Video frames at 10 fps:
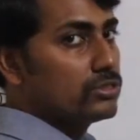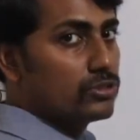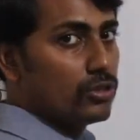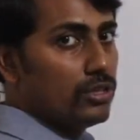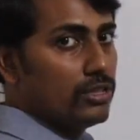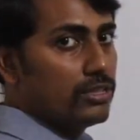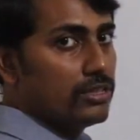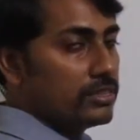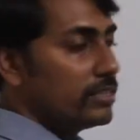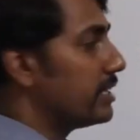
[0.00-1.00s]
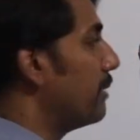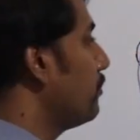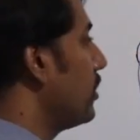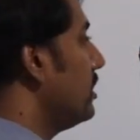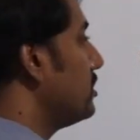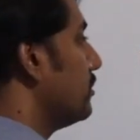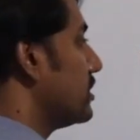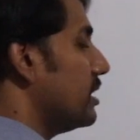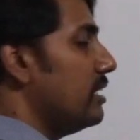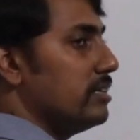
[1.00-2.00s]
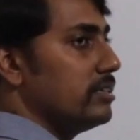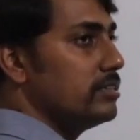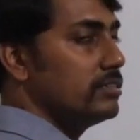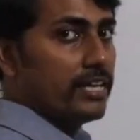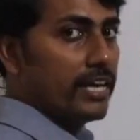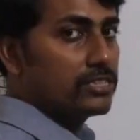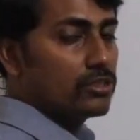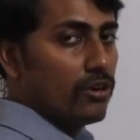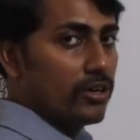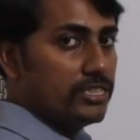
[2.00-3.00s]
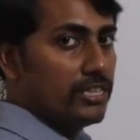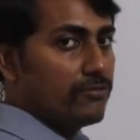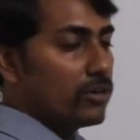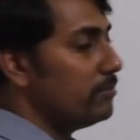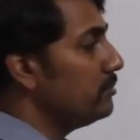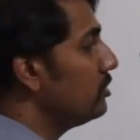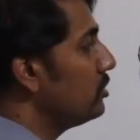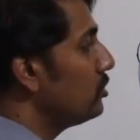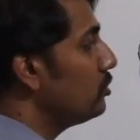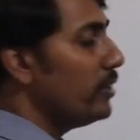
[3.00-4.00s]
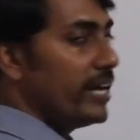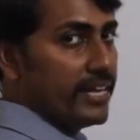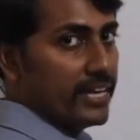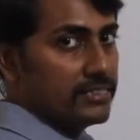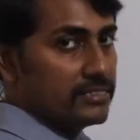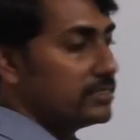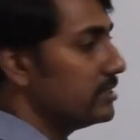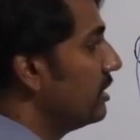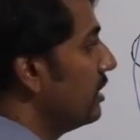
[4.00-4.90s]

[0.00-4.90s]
So the temporalis muscle takes origin from two areas,